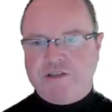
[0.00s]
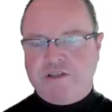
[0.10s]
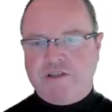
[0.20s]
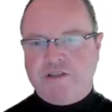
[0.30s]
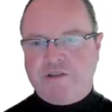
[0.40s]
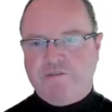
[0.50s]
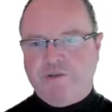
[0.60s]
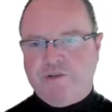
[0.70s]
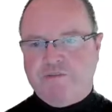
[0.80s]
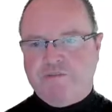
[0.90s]
I can put
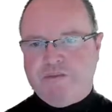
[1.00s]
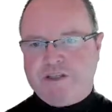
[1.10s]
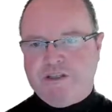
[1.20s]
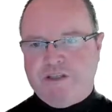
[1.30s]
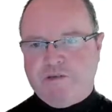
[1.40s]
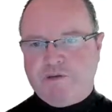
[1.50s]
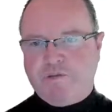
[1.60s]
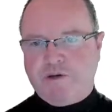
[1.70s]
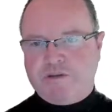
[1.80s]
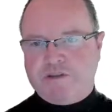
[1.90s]
a number
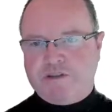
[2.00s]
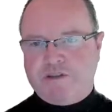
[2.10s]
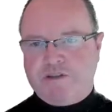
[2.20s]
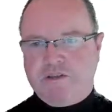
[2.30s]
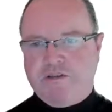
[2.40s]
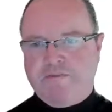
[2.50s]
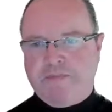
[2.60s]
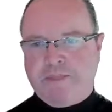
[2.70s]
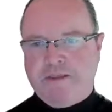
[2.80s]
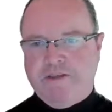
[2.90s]
box
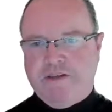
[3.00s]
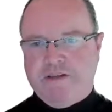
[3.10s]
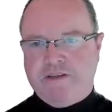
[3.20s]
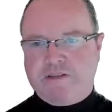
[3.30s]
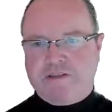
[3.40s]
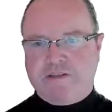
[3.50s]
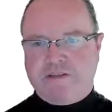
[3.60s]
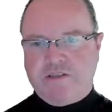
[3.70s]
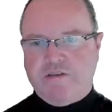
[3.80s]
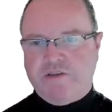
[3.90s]
in there just to
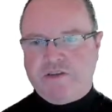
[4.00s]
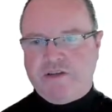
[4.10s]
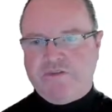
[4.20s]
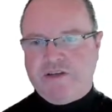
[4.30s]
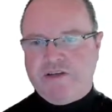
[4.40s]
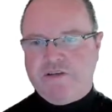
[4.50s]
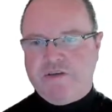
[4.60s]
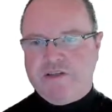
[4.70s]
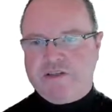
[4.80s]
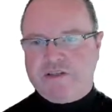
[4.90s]
see what that value
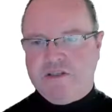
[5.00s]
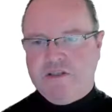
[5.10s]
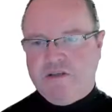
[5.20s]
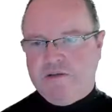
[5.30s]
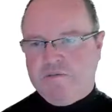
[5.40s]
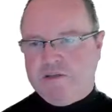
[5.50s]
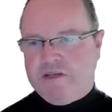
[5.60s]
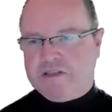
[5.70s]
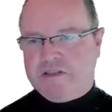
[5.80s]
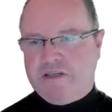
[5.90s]
is.
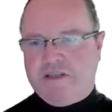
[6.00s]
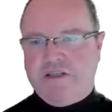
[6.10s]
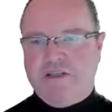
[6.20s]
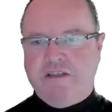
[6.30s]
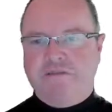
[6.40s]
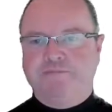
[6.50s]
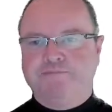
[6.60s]
Pass that in.